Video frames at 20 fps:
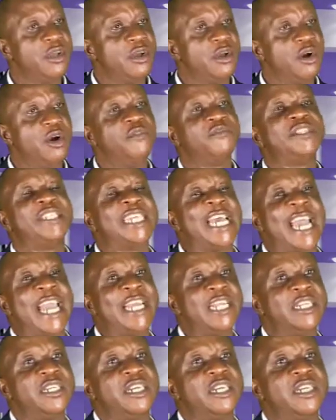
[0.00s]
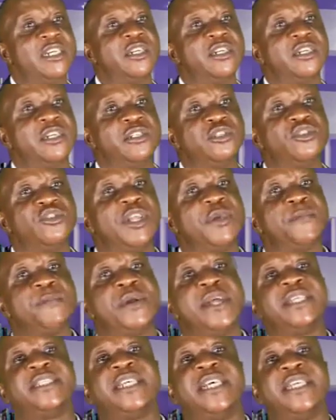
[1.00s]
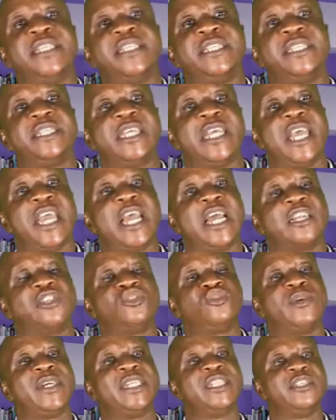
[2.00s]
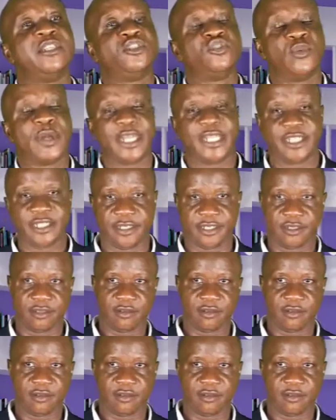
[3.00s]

of 10 to the present year 2020.